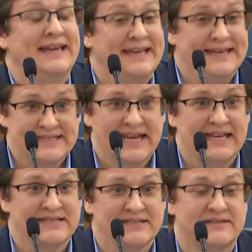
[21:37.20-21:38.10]
he had
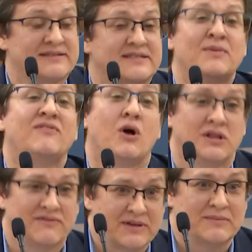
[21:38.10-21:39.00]
taken some of
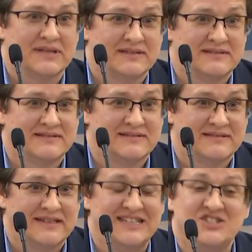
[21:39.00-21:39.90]
all of them.
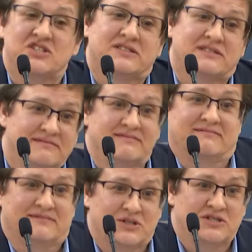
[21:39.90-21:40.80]
He just
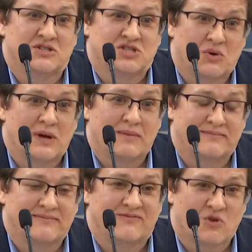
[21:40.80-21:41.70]
couldn't show
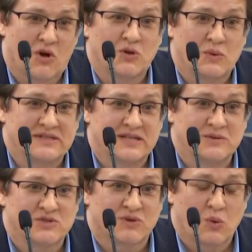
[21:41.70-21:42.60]
up for all the ones he
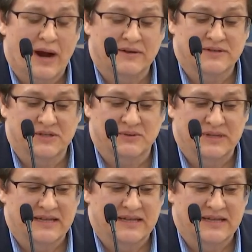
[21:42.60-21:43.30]
was required to.